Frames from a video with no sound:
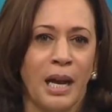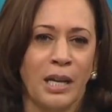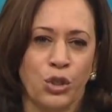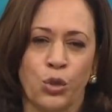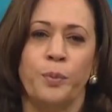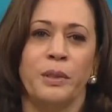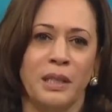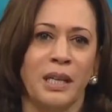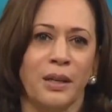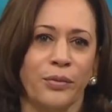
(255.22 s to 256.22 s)
I do
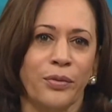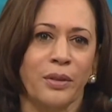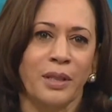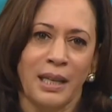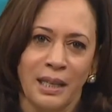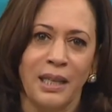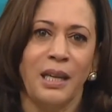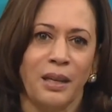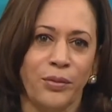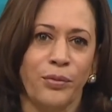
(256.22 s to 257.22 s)
believe they
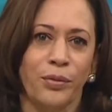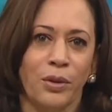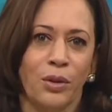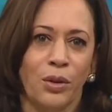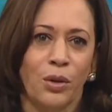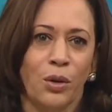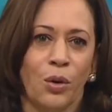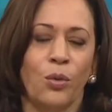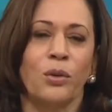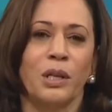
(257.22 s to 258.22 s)
leave
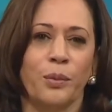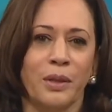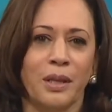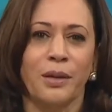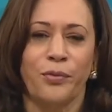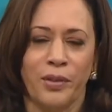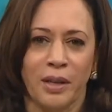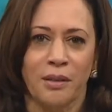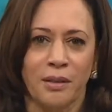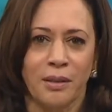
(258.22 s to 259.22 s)
only when they
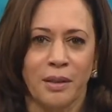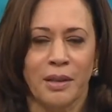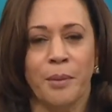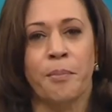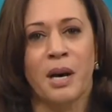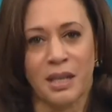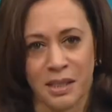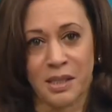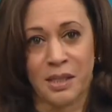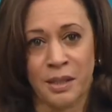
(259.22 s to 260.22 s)
feel they
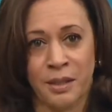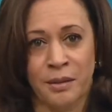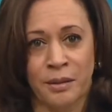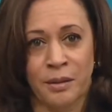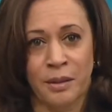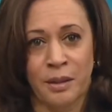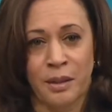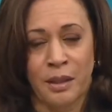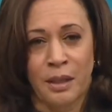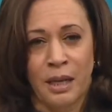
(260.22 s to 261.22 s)
must.
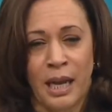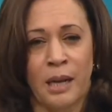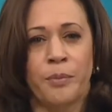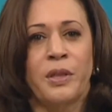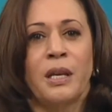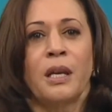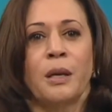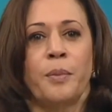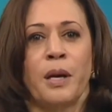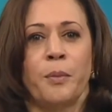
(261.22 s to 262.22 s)
And I'm thinking
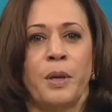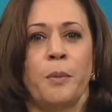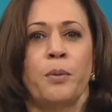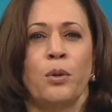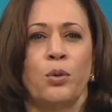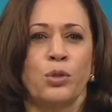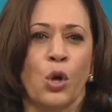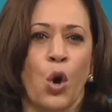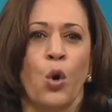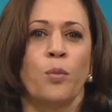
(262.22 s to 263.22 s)
about people
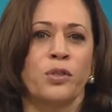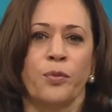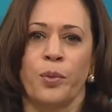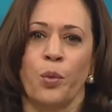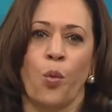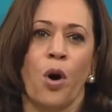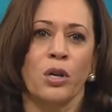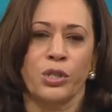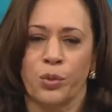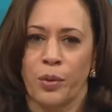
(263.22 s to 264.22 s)
whose homes have been
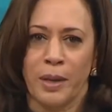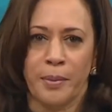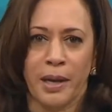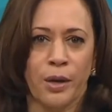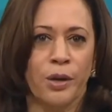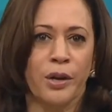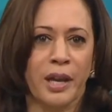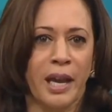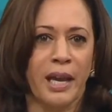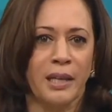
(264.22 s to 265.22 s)
washed away by
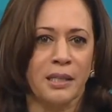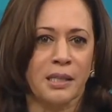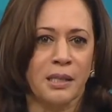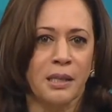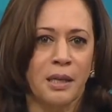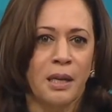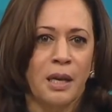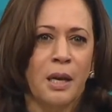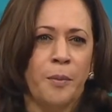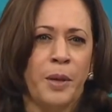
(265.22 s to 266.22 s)
hurricanes,
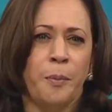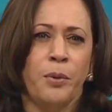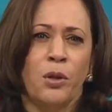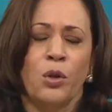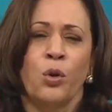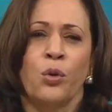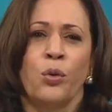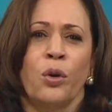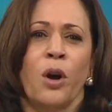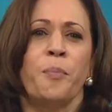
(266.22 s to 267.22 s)
people
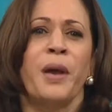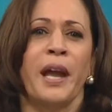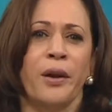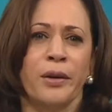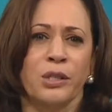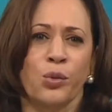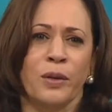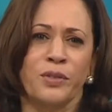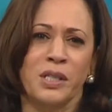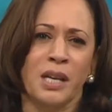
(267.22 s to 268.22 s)
who are parents who
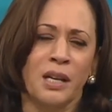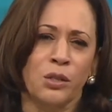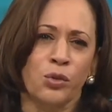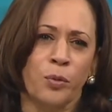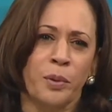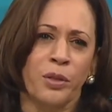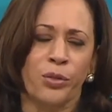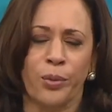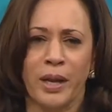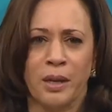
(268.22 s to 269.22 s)
have sons who have been
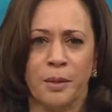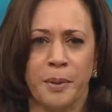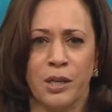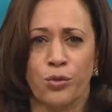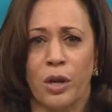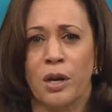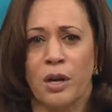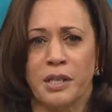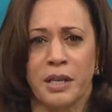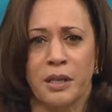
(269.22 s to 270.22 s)
threatened by drug
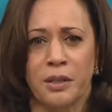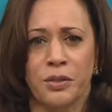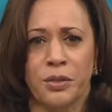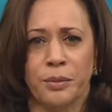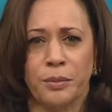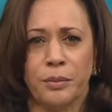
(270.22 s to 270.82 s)
cartels,